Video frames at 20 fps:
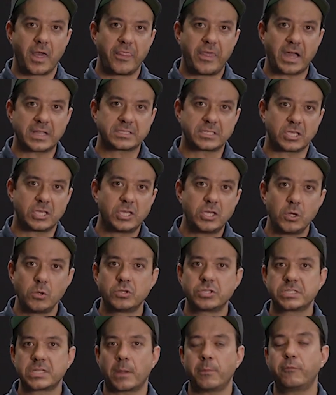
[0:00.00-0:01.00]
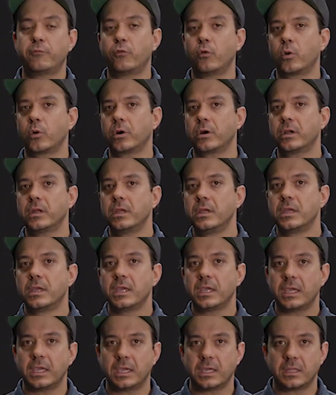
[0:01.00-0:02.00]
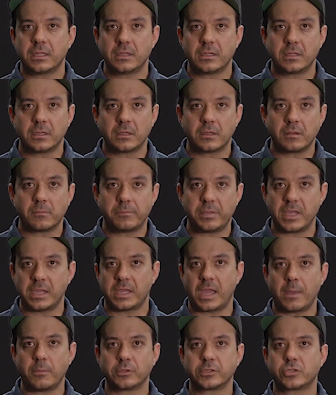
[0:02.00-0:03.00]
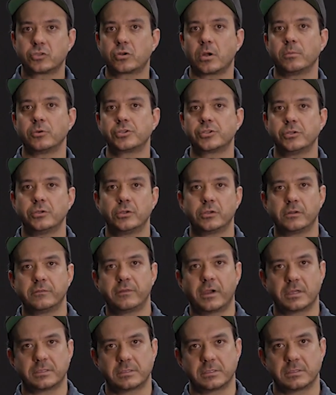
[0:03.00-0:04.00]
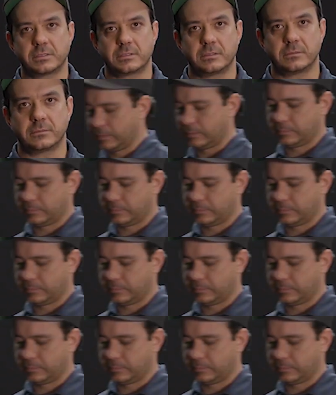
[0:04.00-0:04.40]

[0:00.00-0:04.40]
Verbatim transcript: That's a huge step forward in being able to troubleshoot your devices.